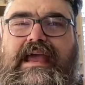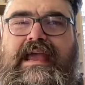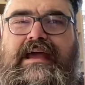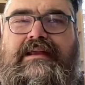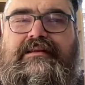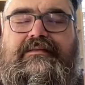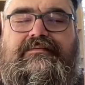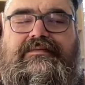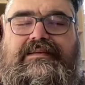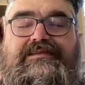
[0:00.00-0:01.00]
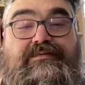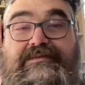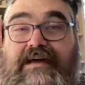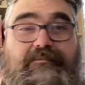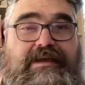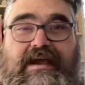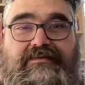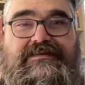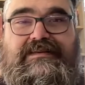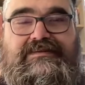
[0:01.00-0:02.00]
and this was not
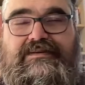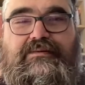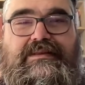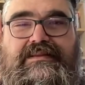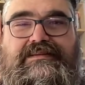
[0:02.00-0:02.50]
Bukowski's doing.